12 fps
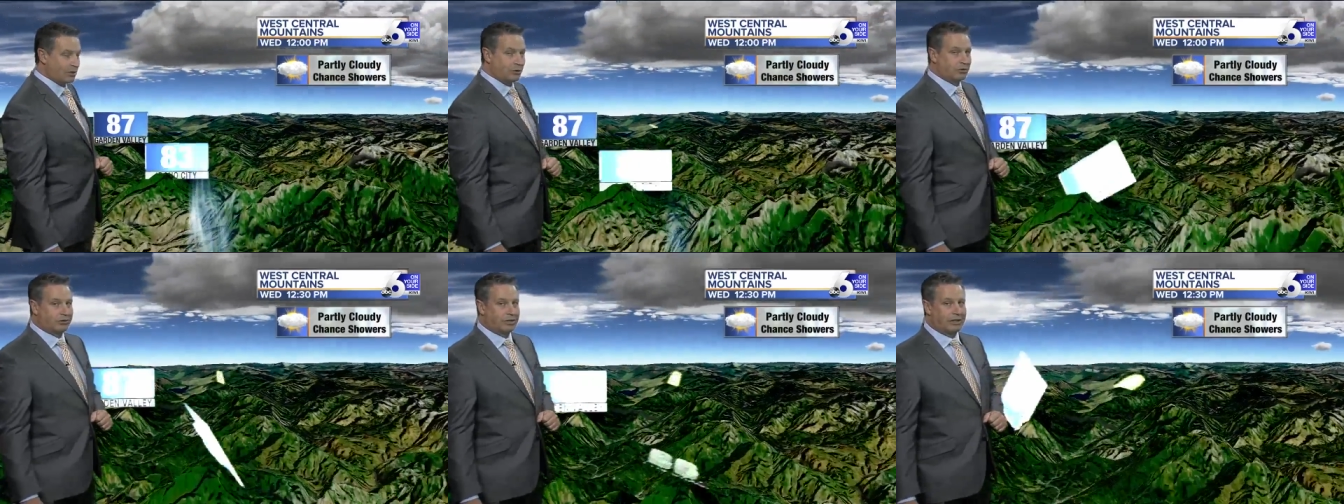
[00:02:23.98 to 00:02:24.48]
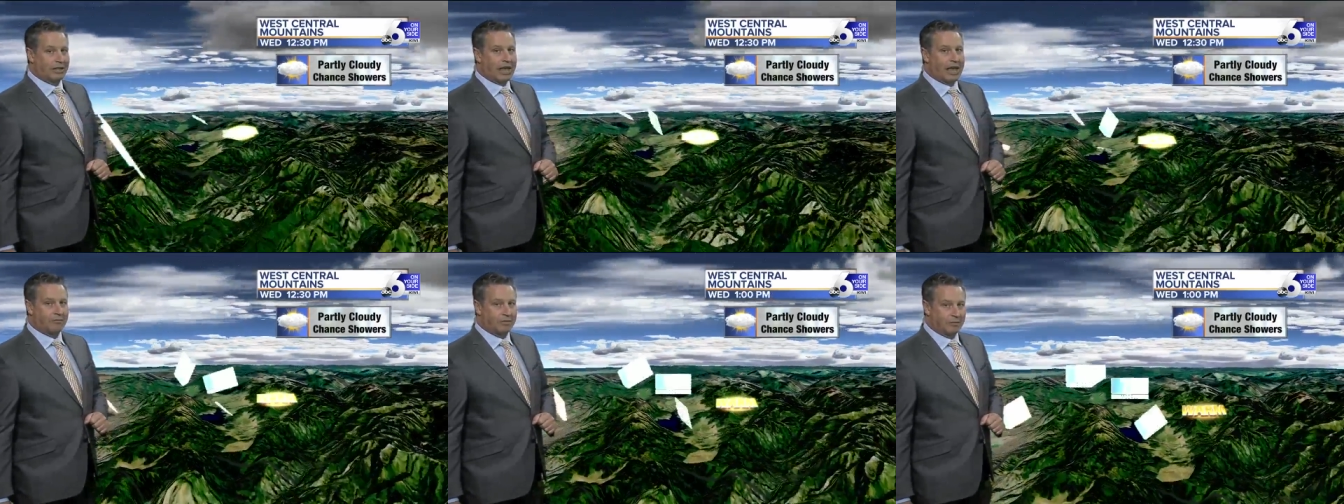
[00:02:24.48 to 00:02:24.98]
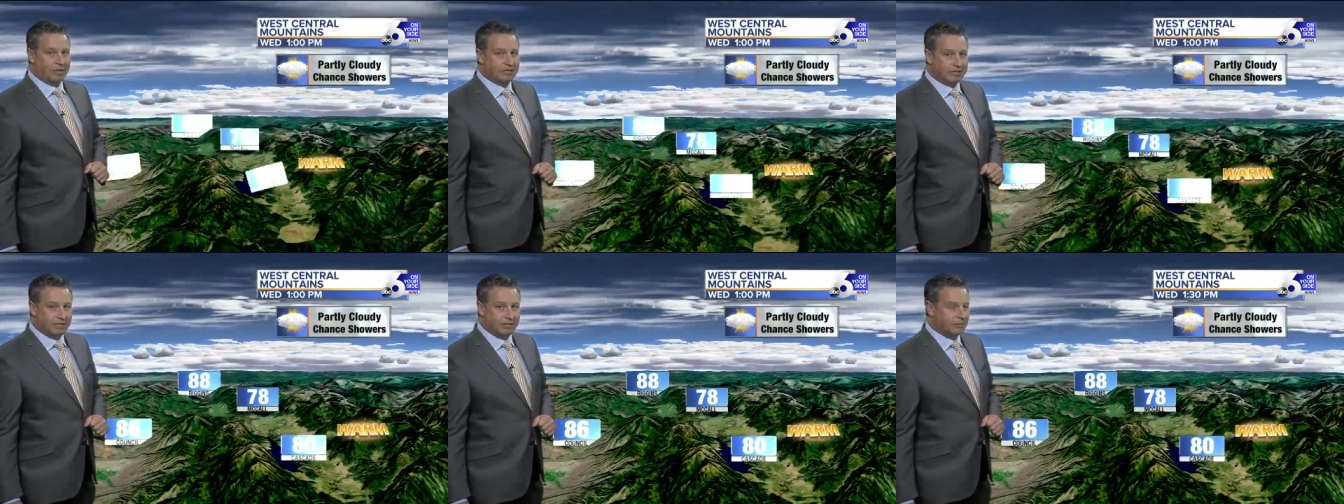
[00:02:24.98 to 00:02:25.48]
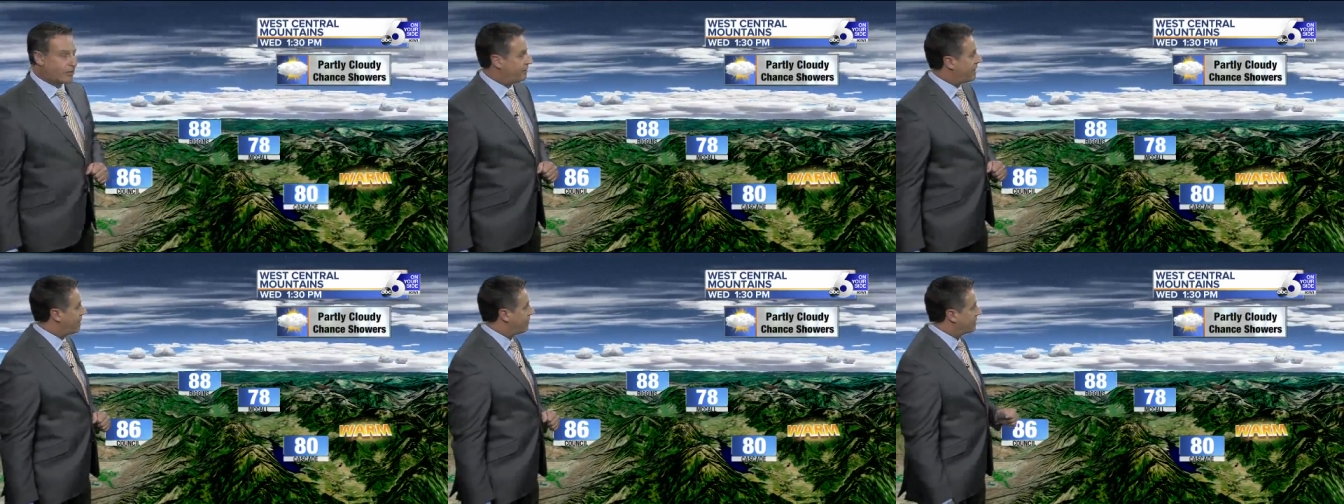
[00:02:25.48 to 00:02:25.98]
cooler than they have been, but still
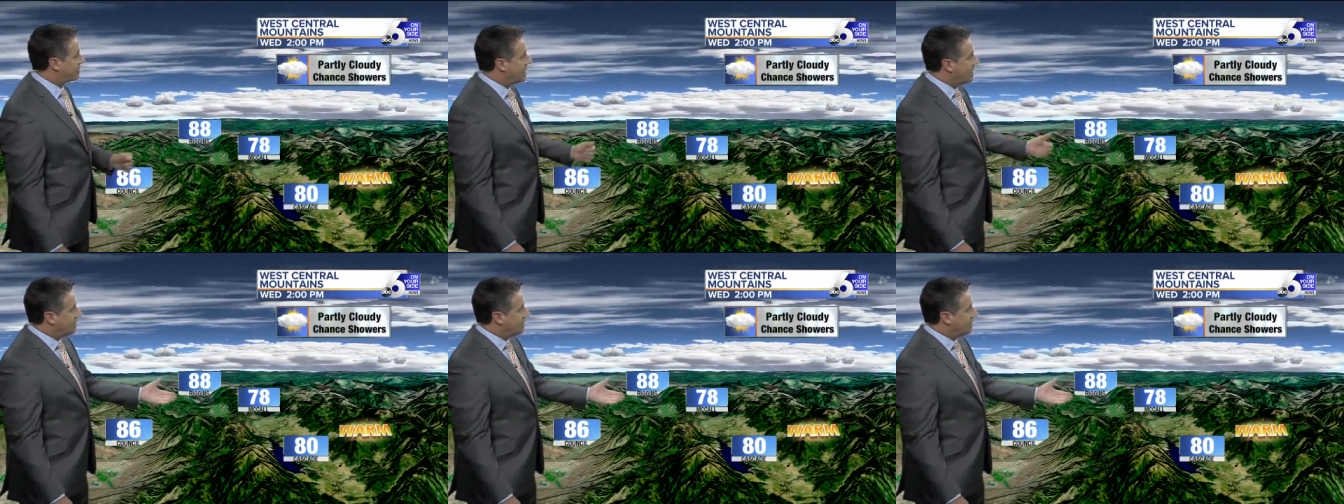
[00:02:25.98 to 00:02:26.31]
above average,